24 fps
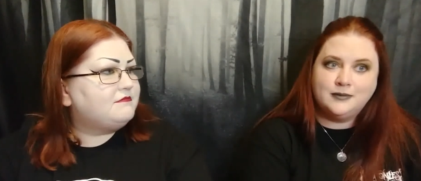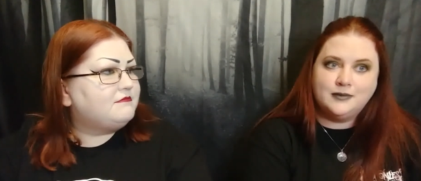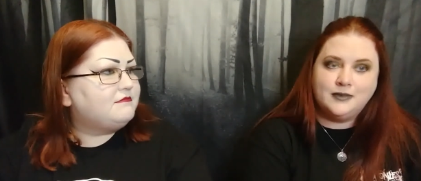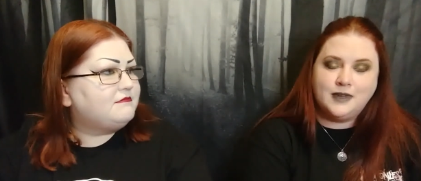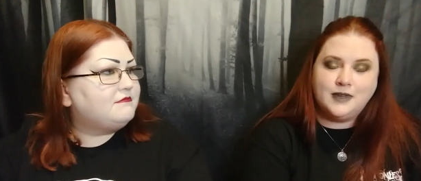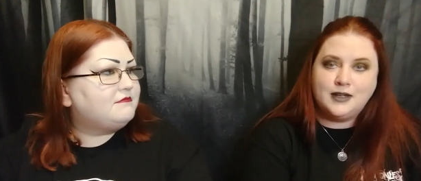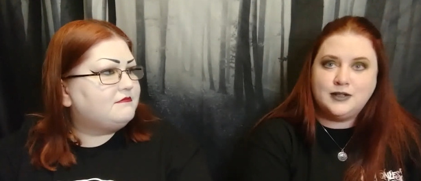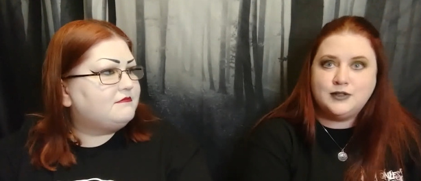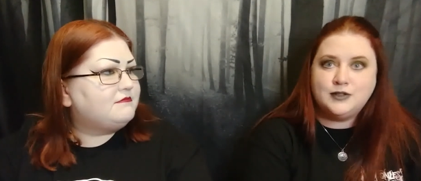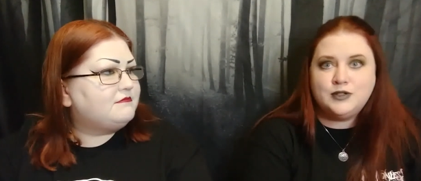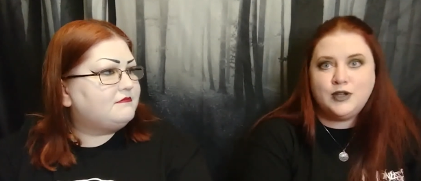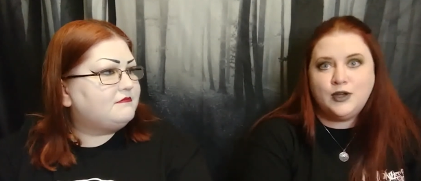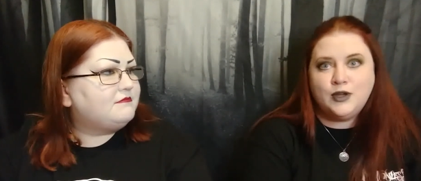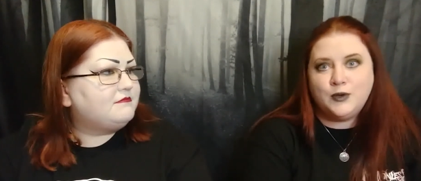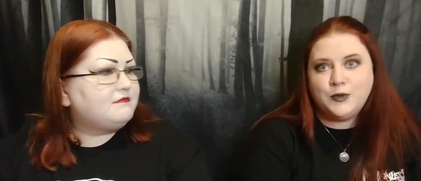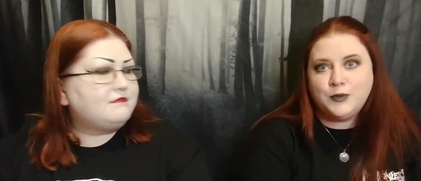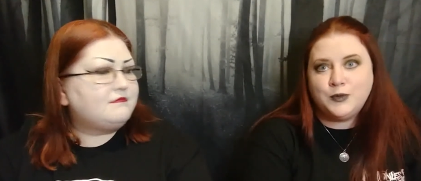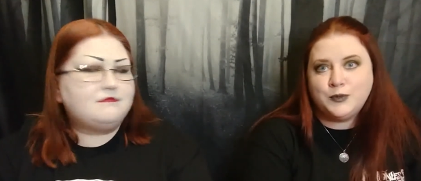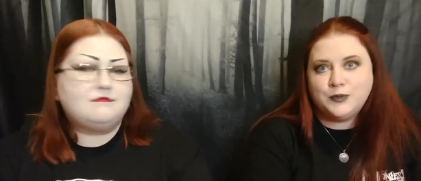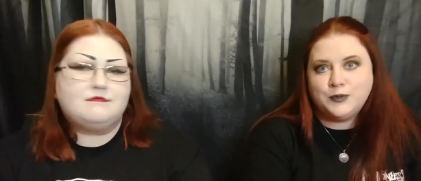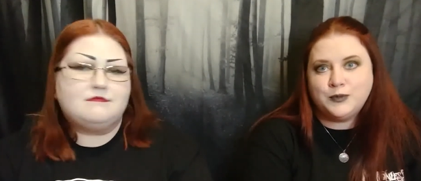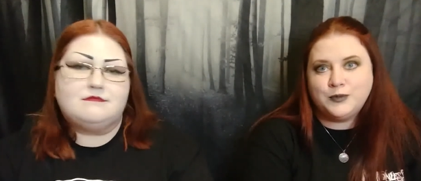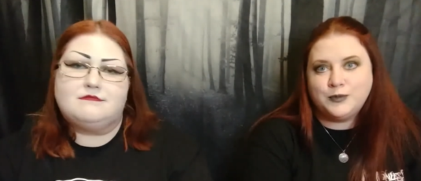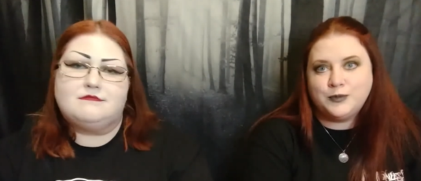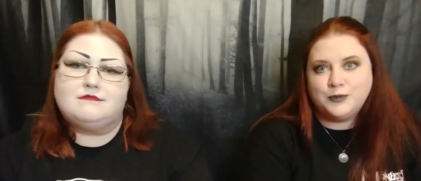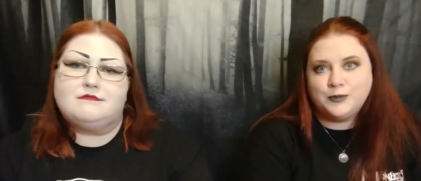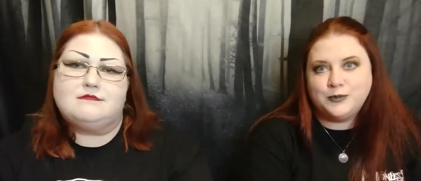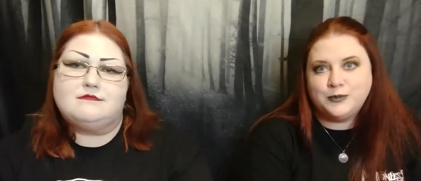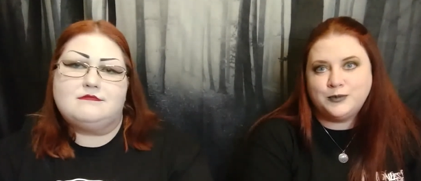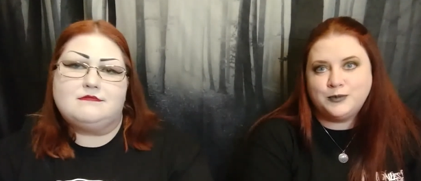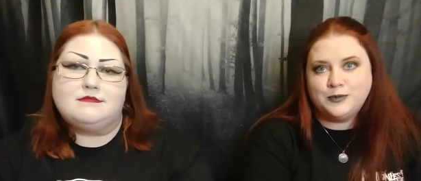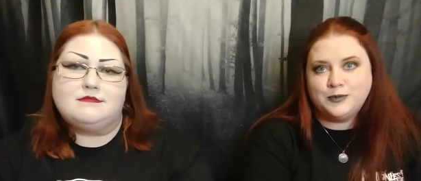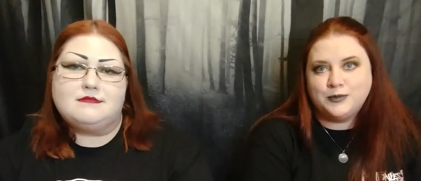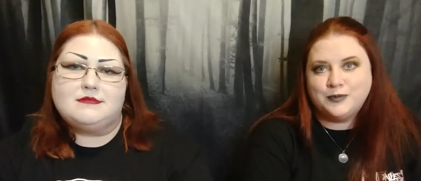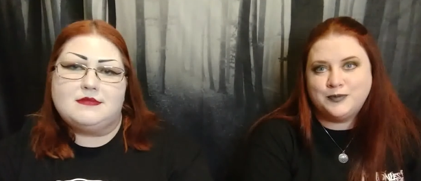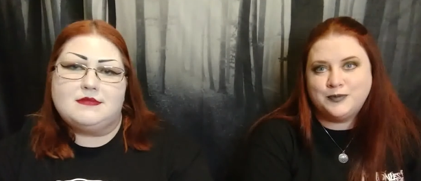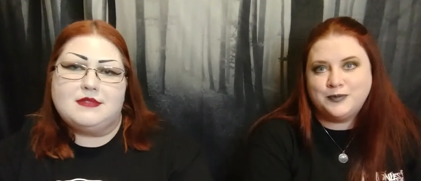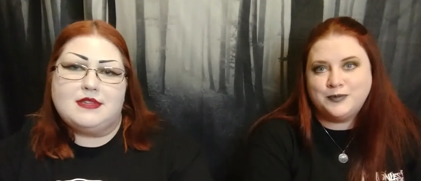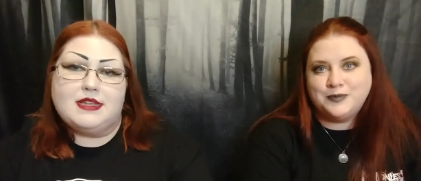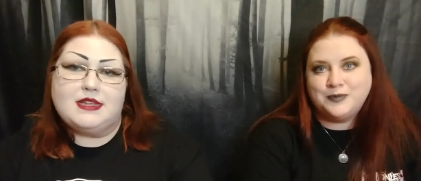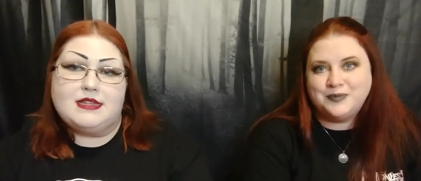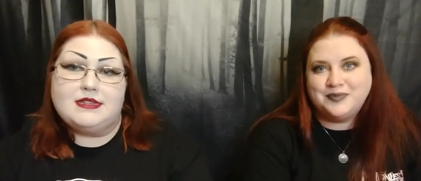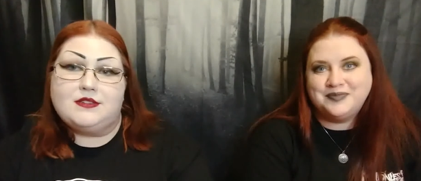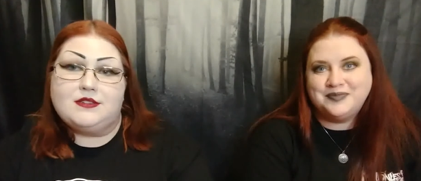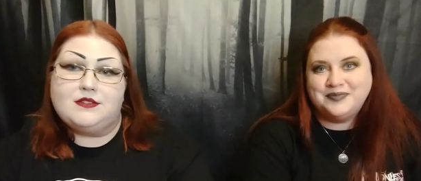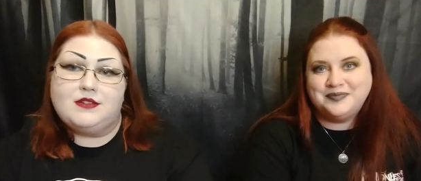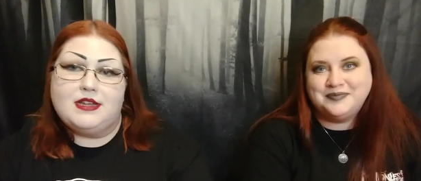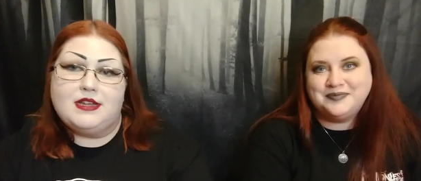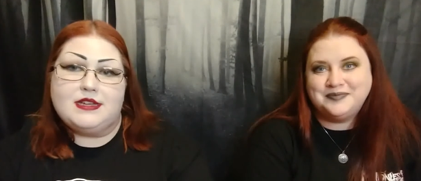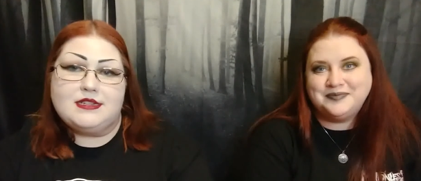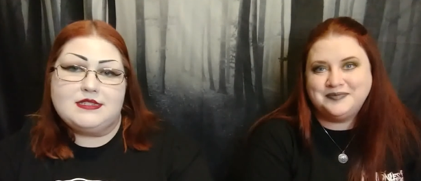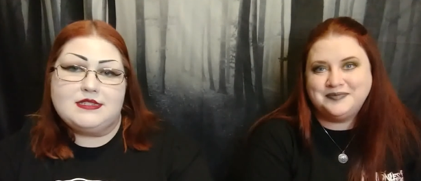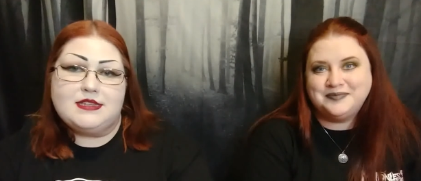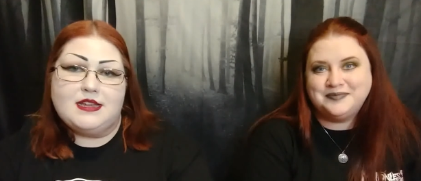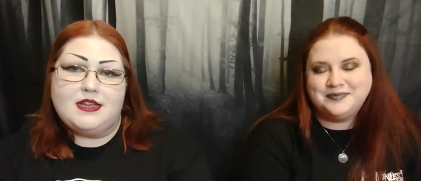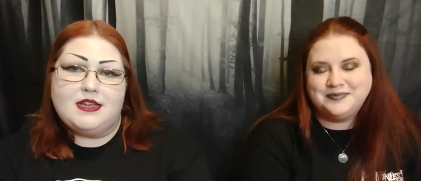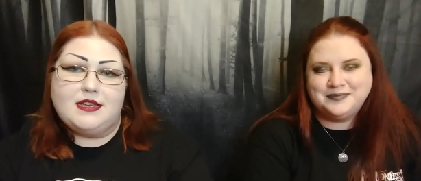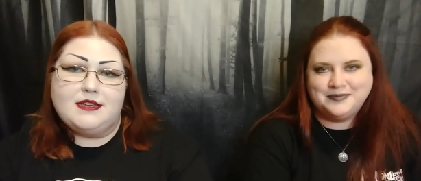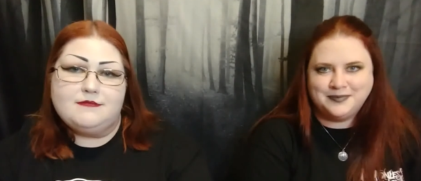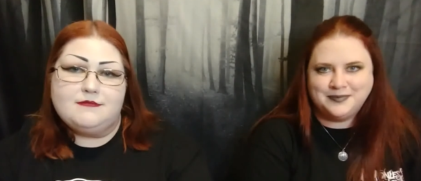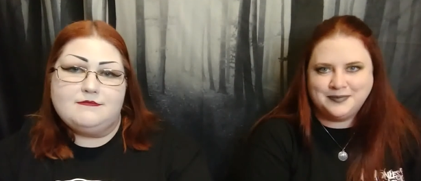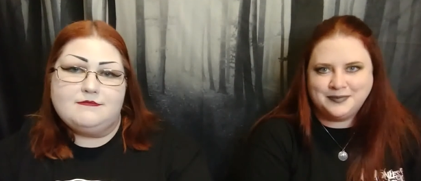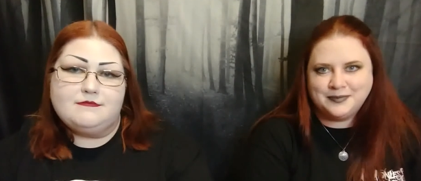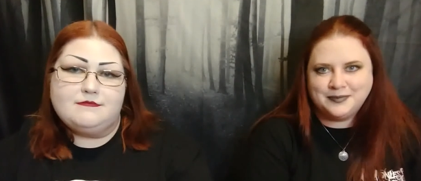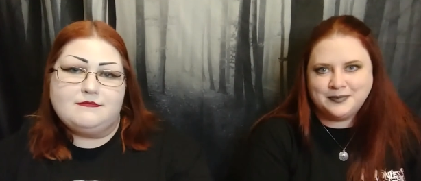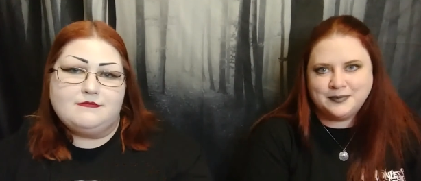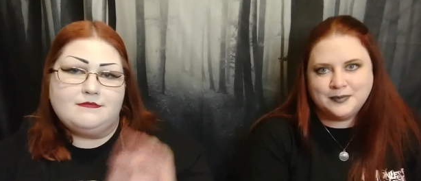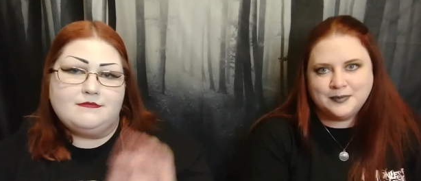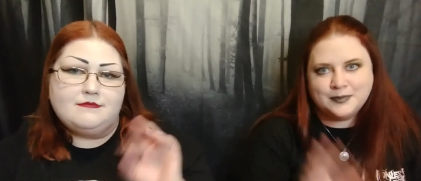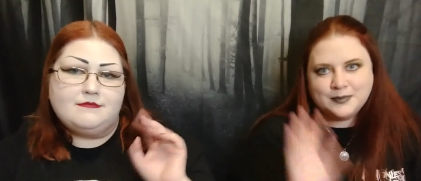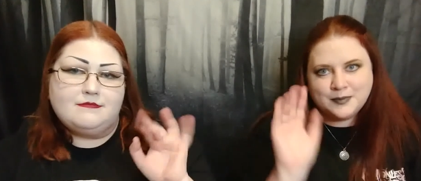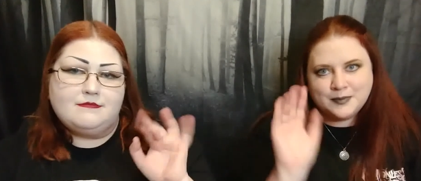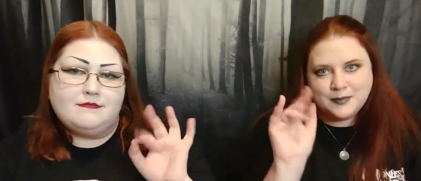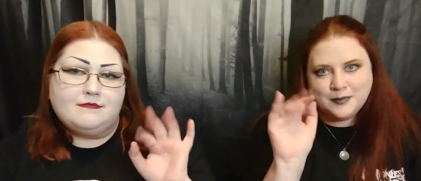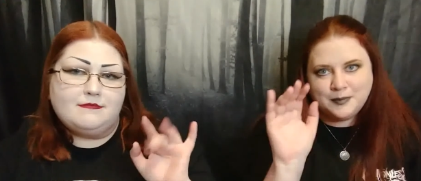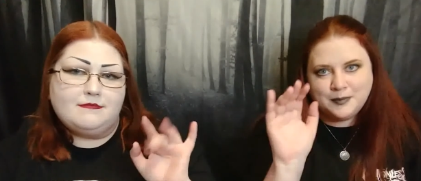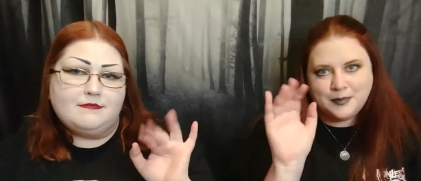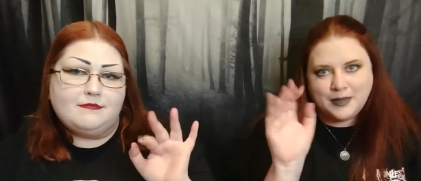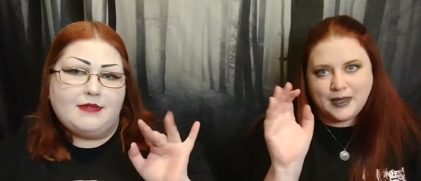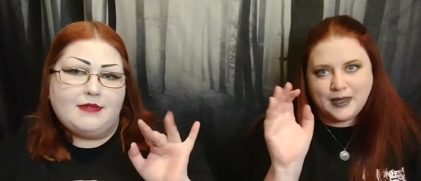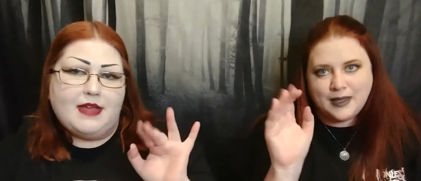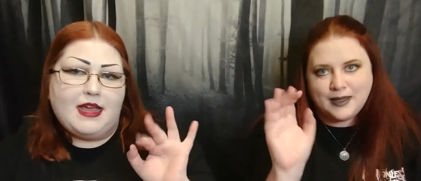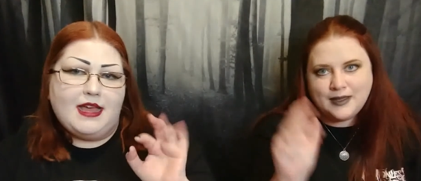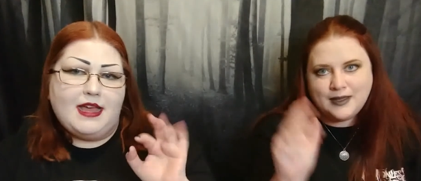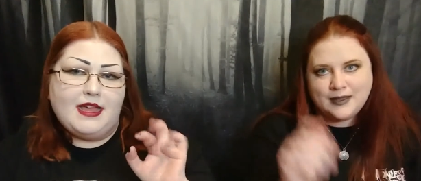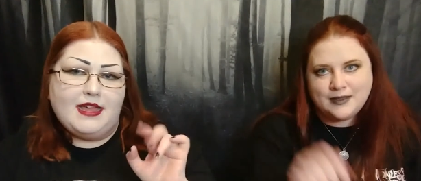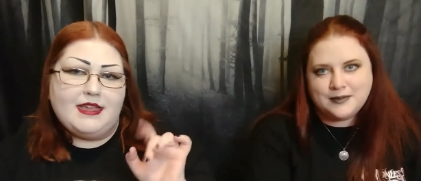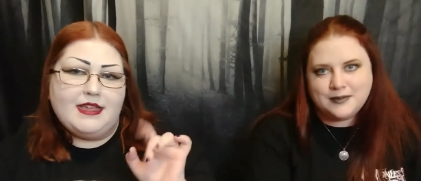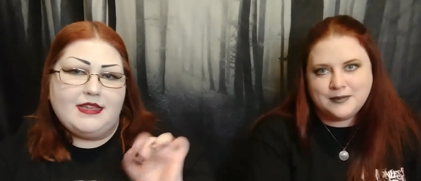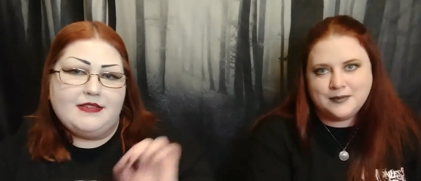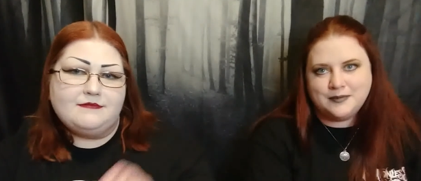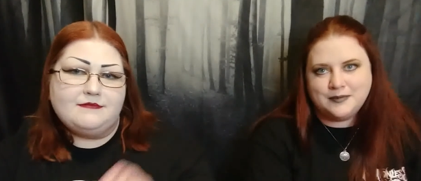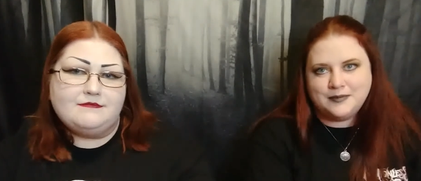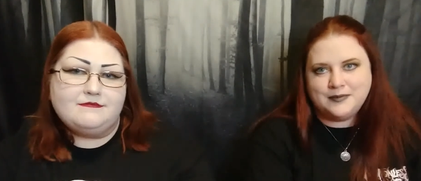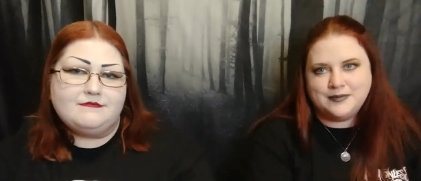Speaker 1: Let us know. Until next time. Bye. Bye.